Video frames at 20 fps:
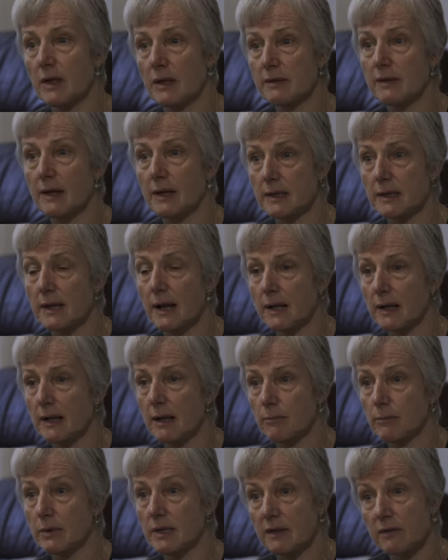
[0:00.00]
psychedelic
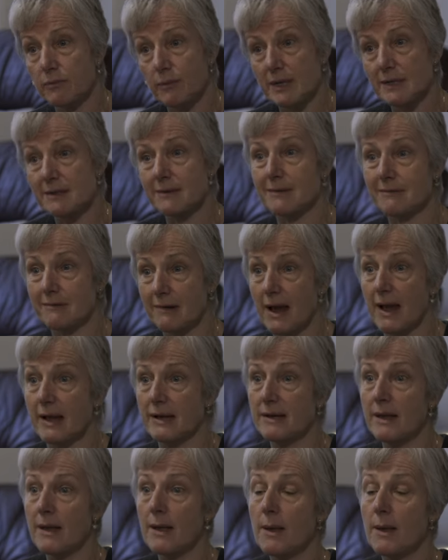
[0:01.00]
companies, which is great